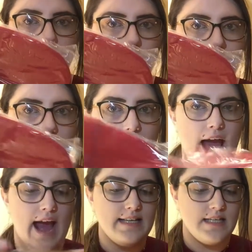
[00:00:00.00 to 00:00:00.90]
there's a
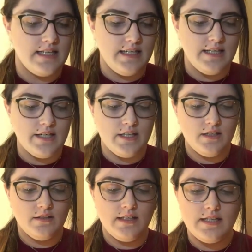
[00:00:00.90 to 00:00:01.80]
hat in
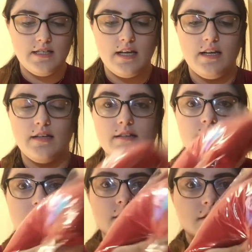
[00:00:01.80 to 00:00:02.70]
here and it
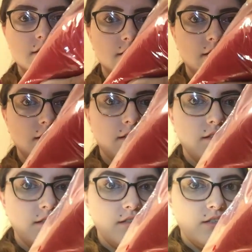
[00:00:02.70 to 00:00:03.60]
says
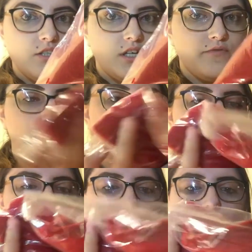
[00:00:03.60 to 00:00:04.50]
Jeffree
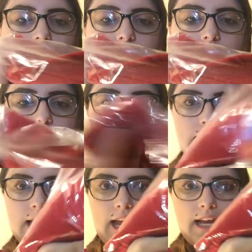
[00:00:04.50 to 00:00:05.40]
Star on there,
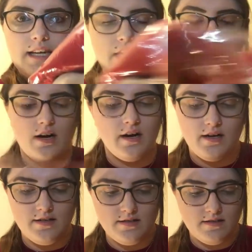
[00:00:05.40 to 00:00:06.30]
like candy
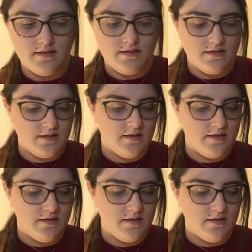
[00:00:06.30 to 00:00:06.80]
hearts.